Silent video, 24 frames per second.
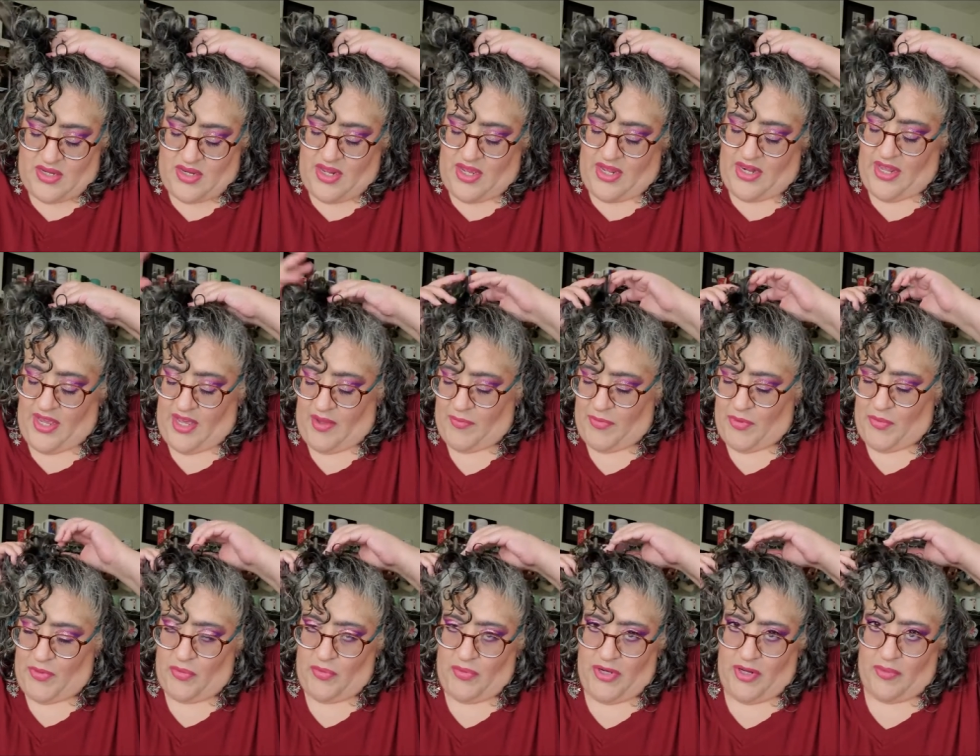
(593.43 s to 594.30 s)
not happy
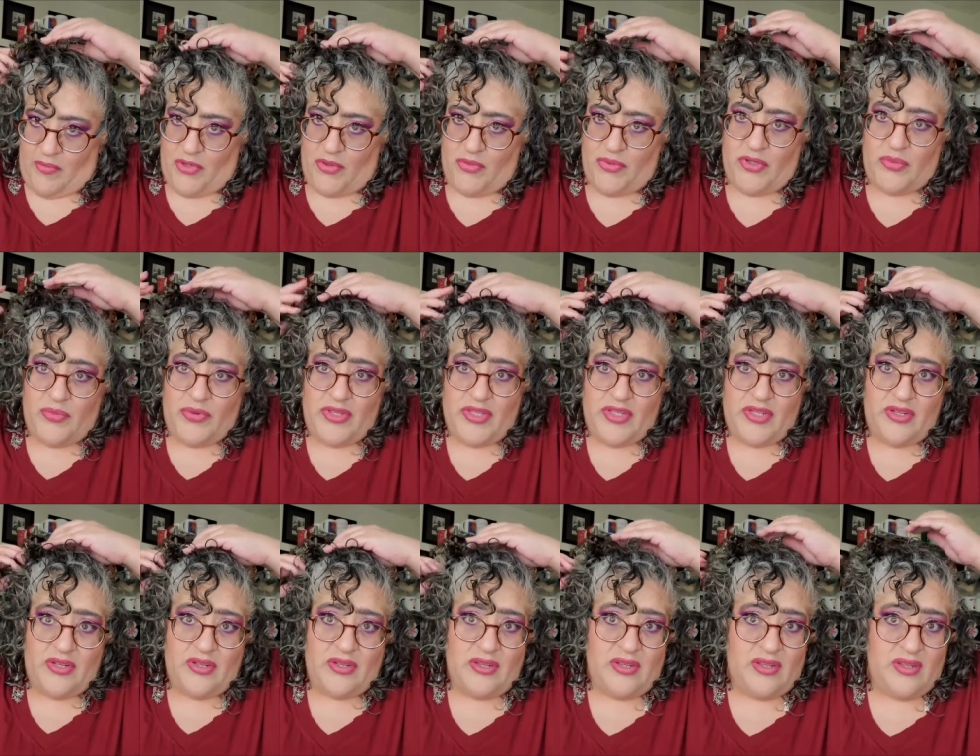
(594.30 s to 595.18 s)
with what I'm doing with
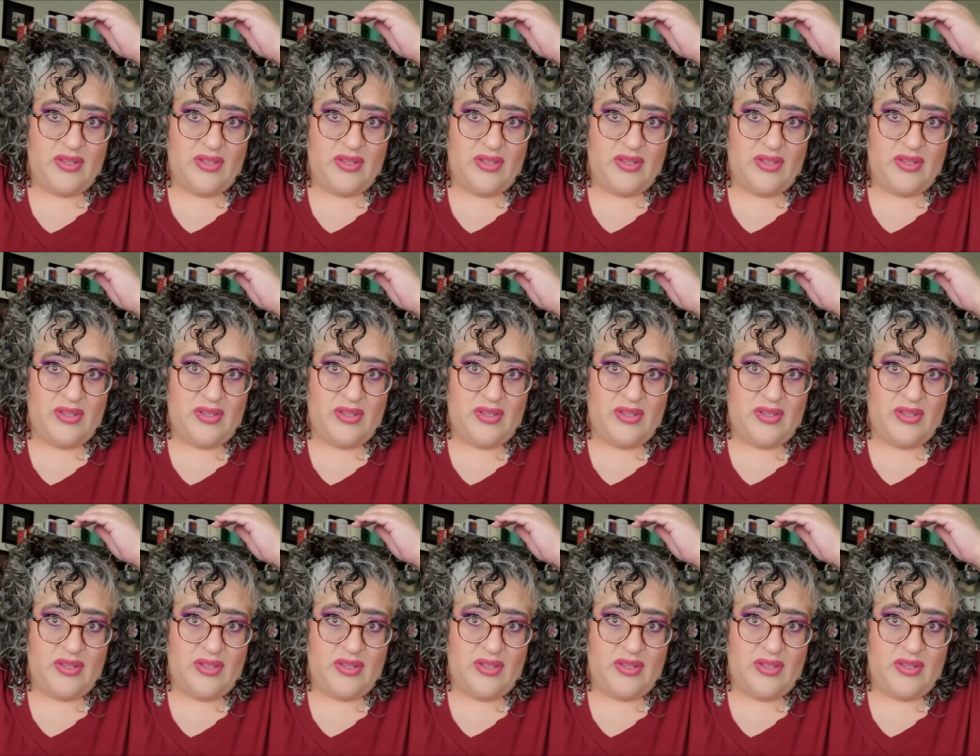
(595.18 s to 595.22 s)
it.